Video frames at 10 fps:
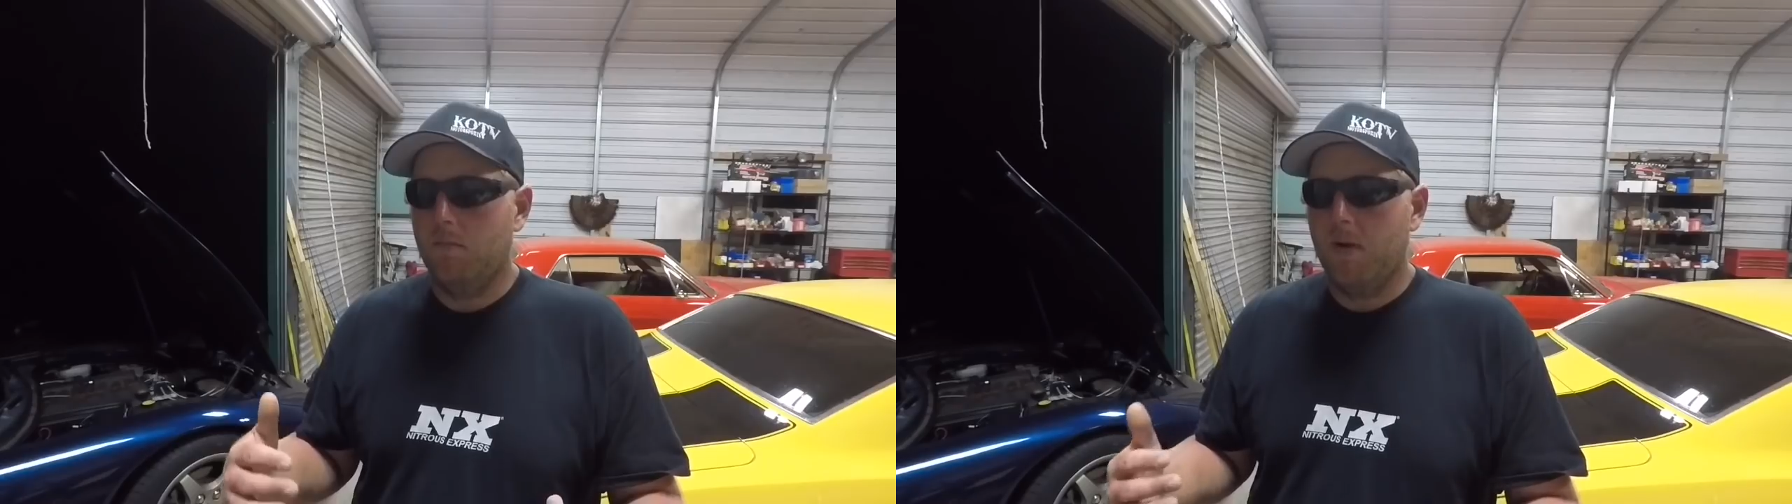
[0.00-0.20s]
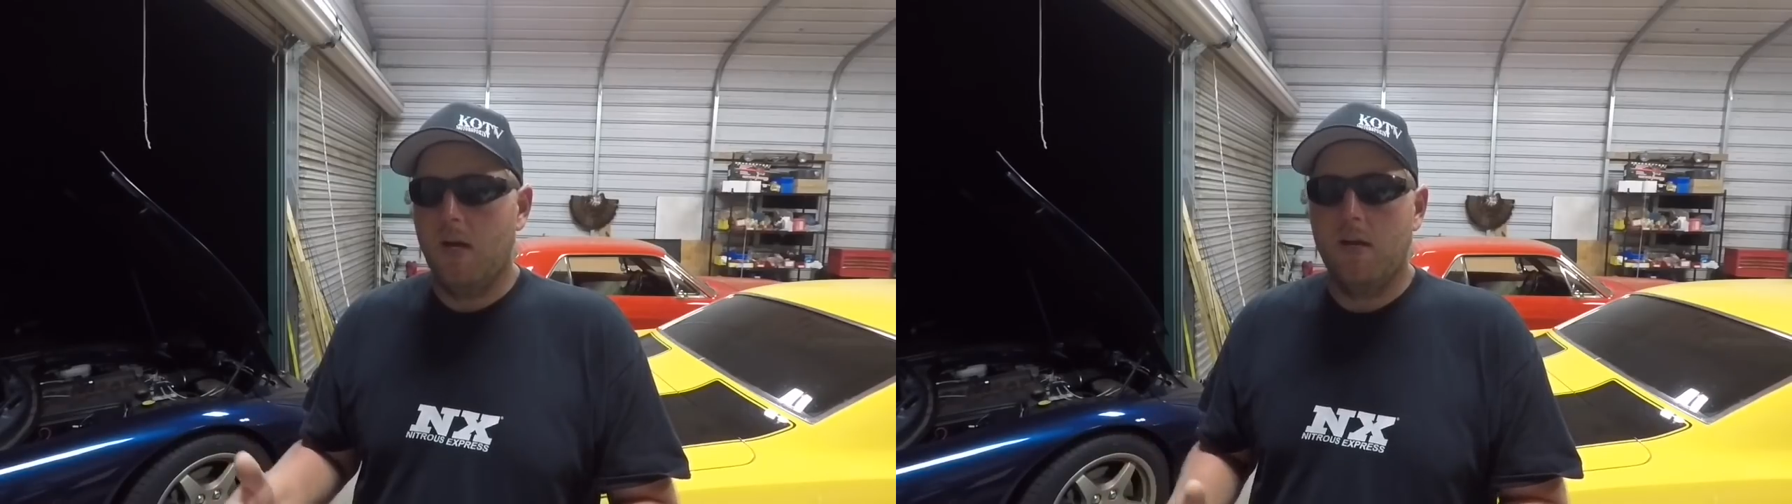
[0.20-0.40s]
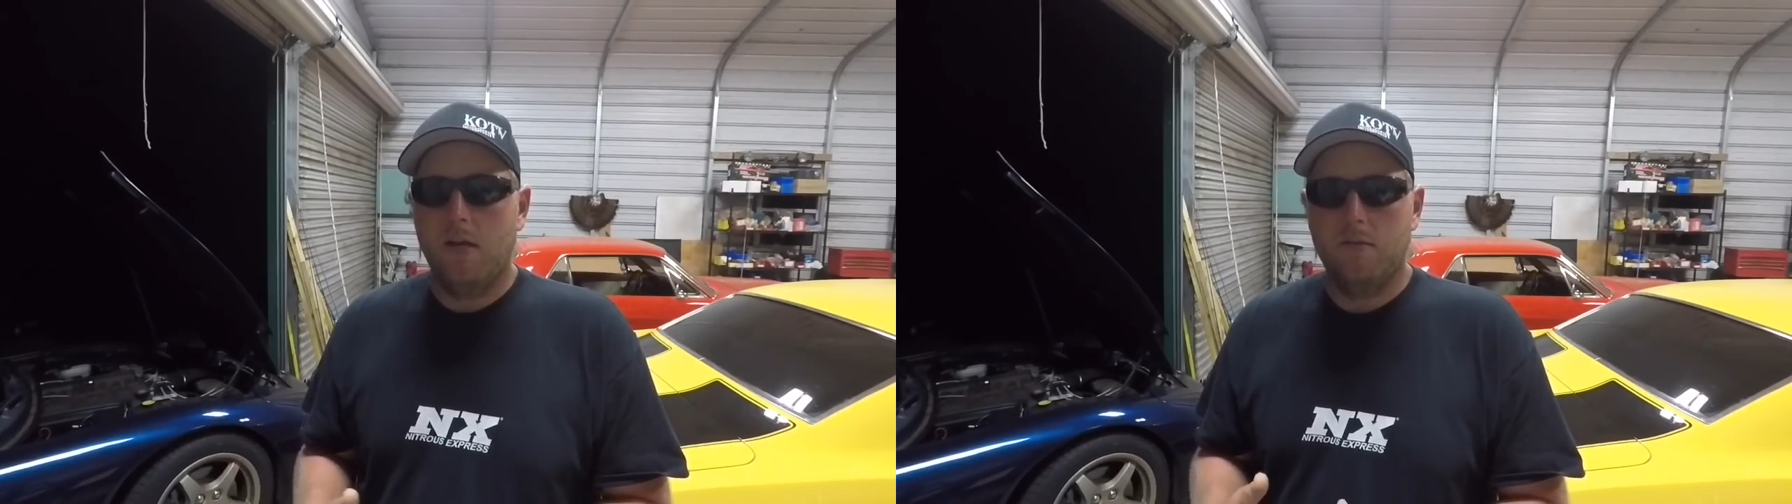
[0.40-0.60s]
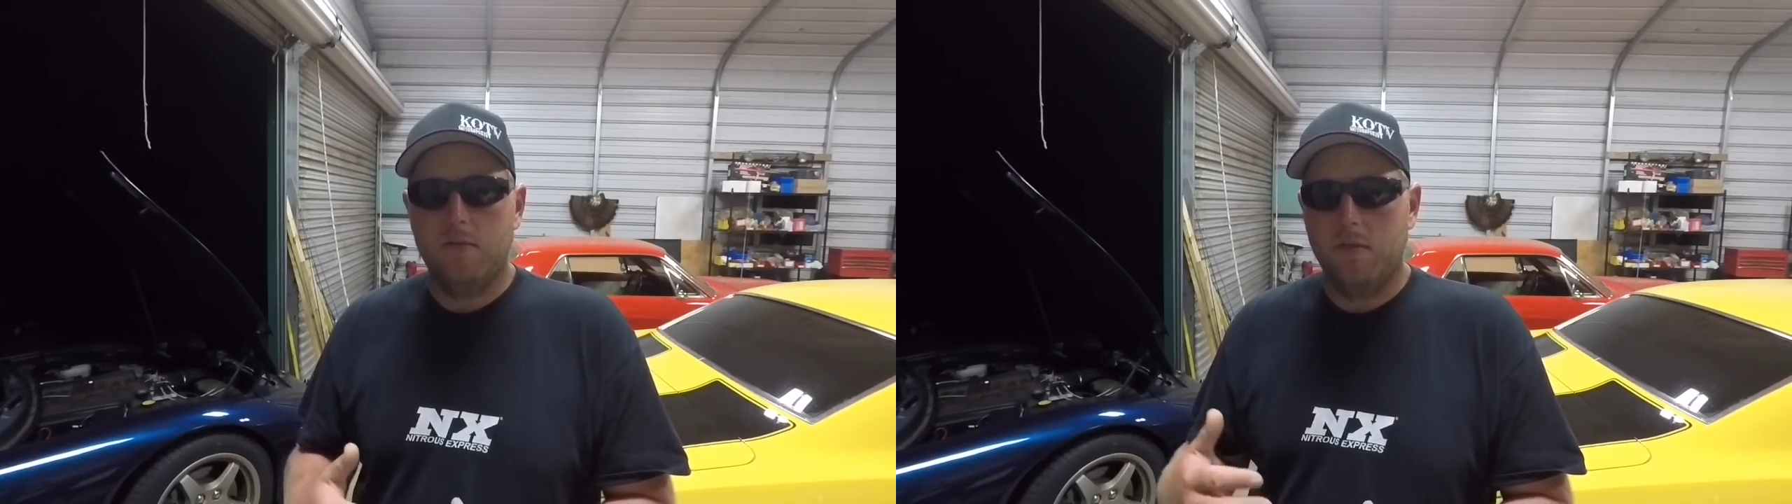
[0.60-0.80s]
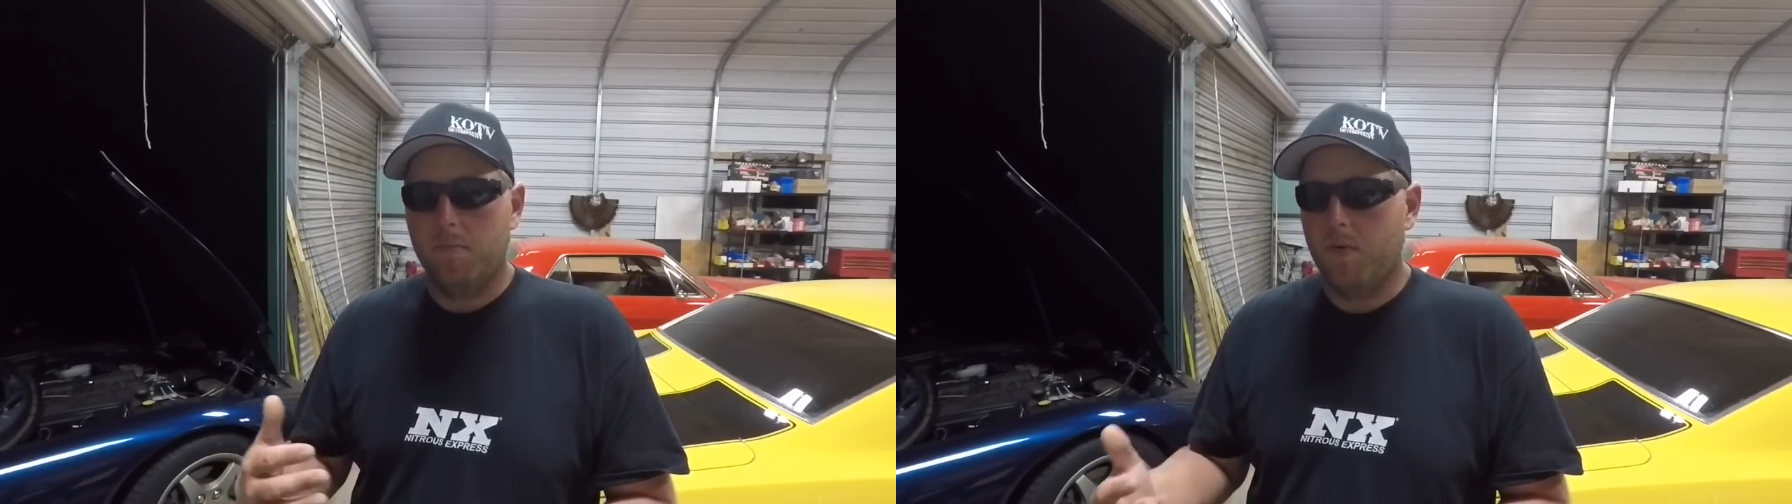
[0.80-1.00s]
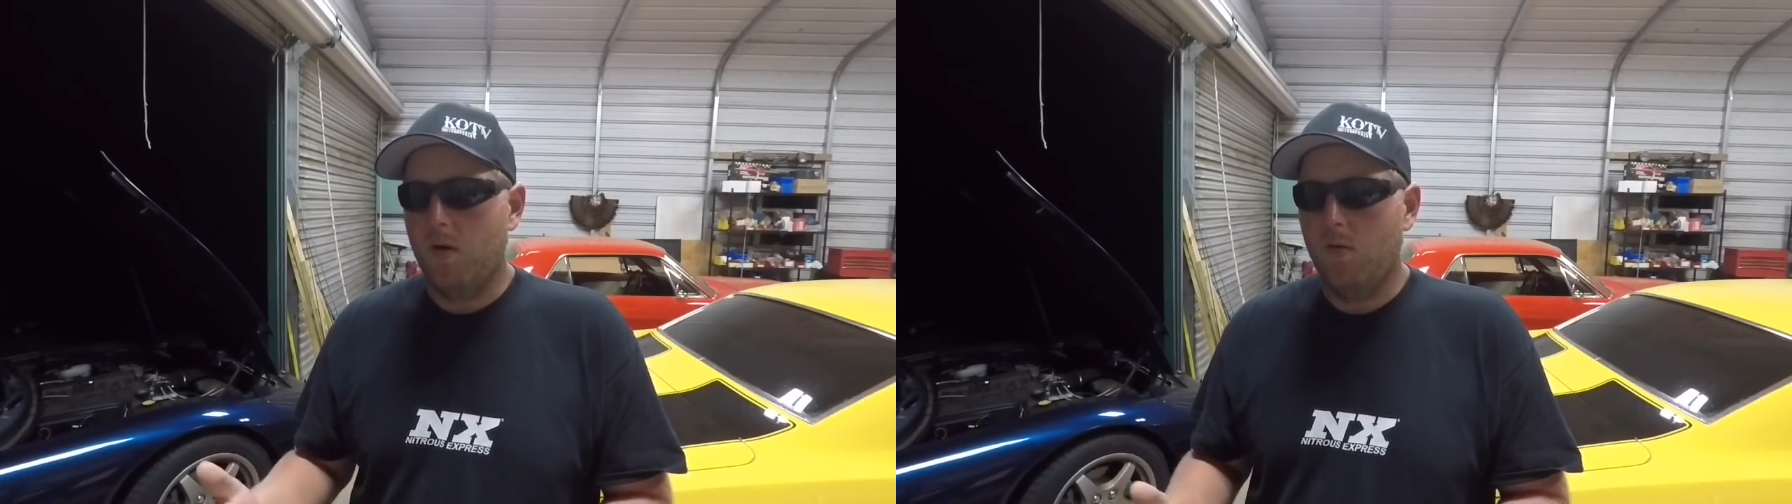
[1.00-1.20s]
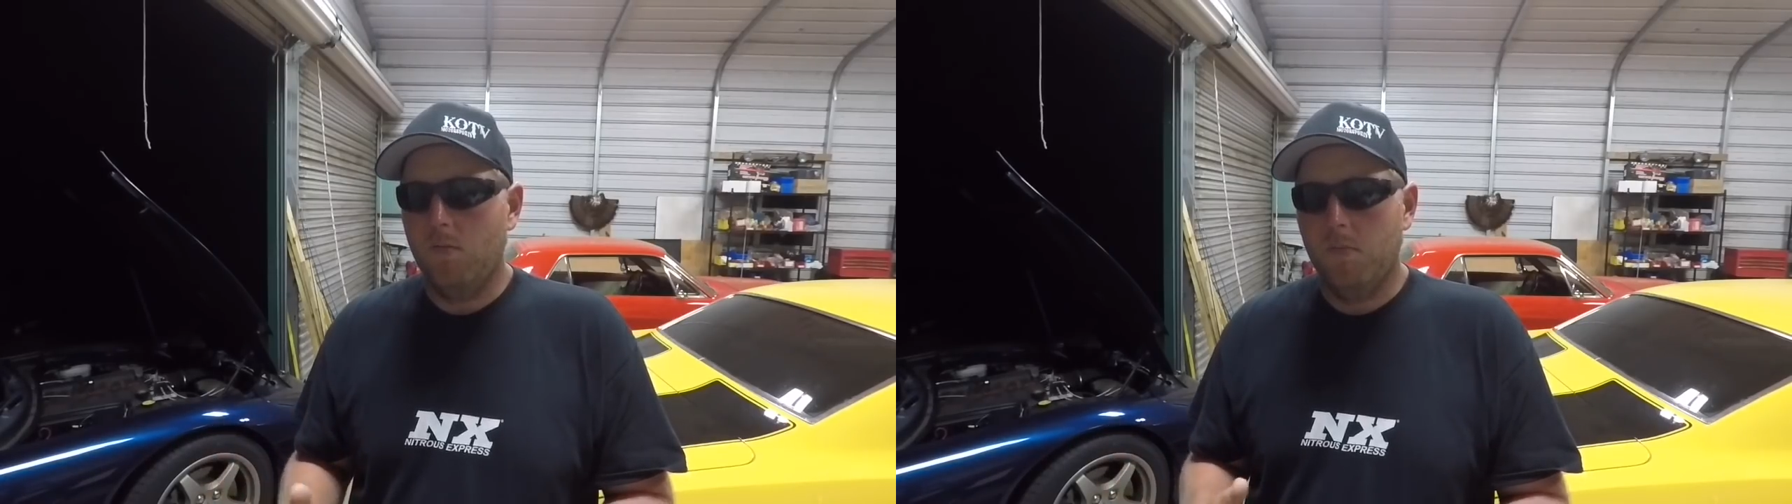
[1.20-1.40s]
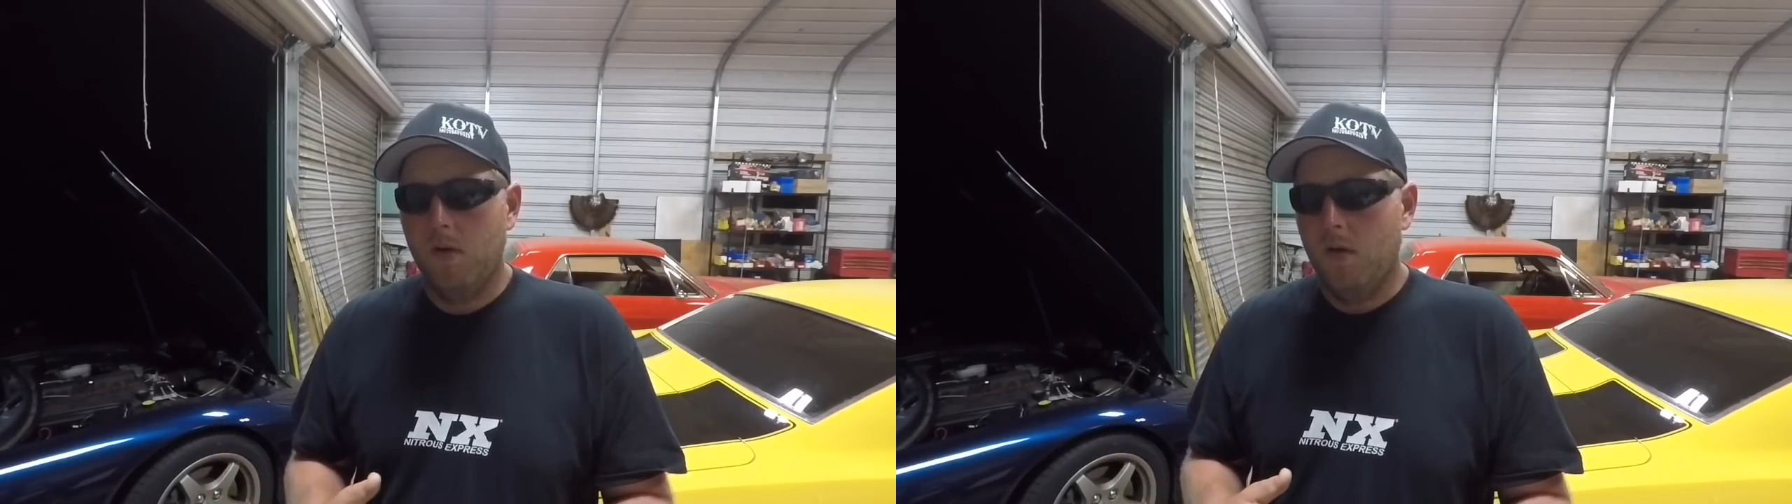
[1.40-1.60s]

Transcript: Barry Nichols, the Probe,